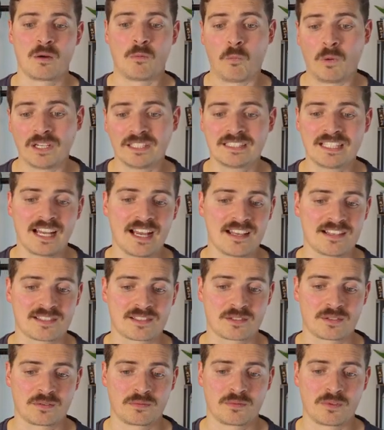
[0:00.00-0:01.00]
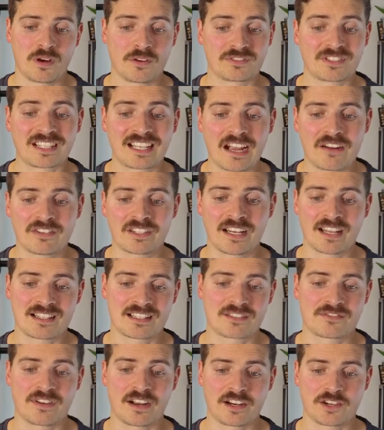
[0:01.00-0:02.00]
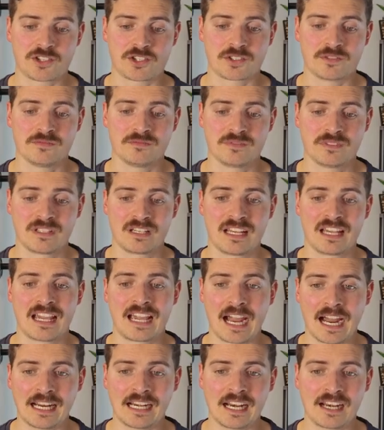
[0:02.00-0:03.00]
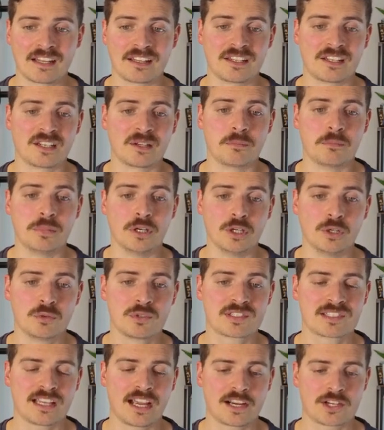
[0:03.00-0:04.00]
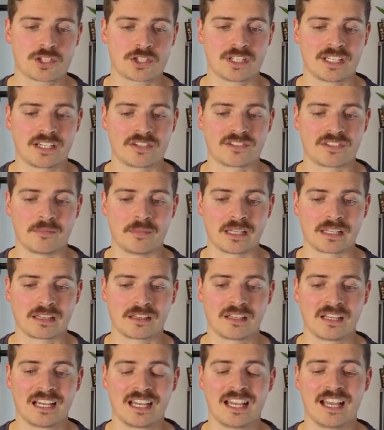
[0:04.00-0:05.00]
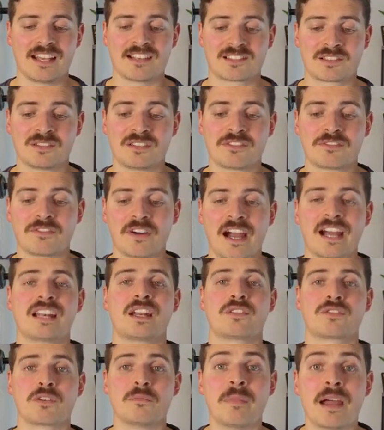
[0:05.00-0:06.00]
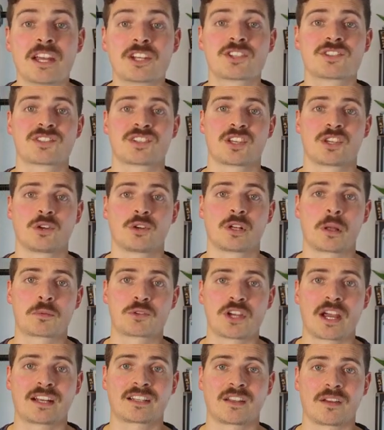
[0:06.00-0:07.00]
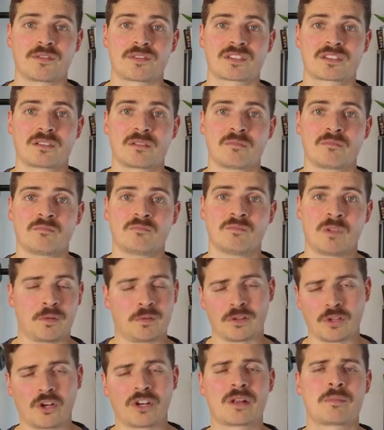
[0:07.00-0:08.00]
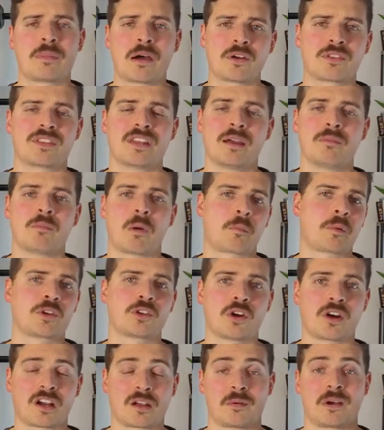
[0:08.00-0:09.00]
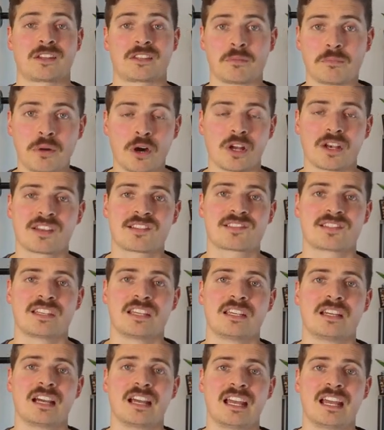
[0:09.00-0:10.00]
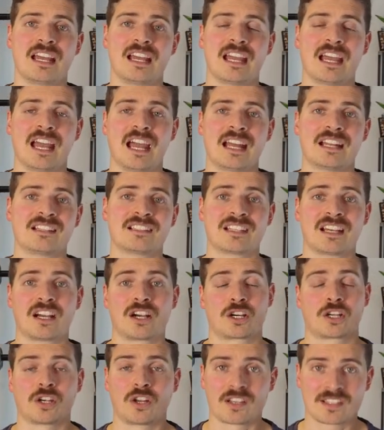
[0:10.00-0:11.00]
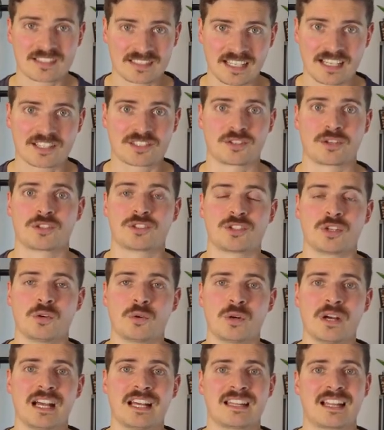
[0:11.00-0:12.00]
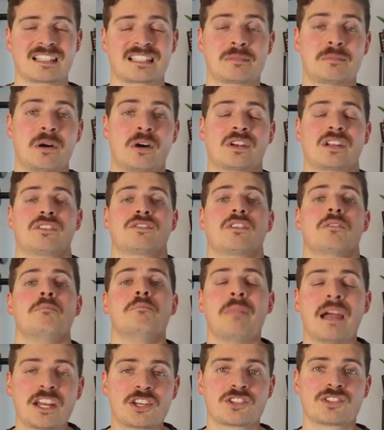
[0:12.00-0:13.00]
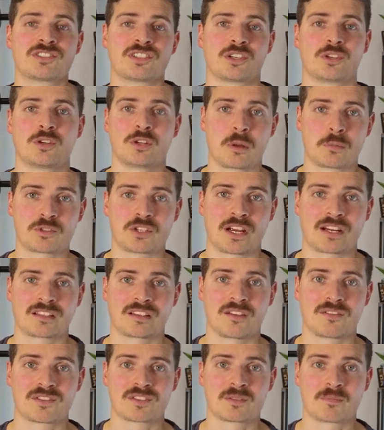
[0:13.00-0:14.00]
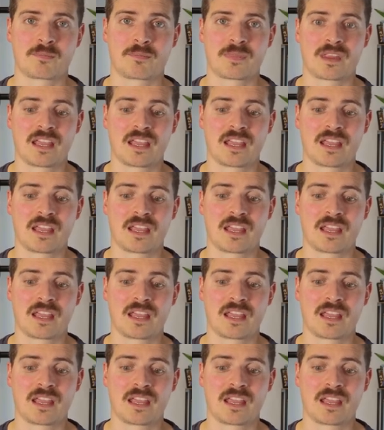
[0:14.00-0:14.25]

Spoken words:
One task of the governance function, highlighted in the blue section here in the middle, is to define information security objectives. You will learn about them when we talk about the policy and clause 6.2, that's about information security objectives.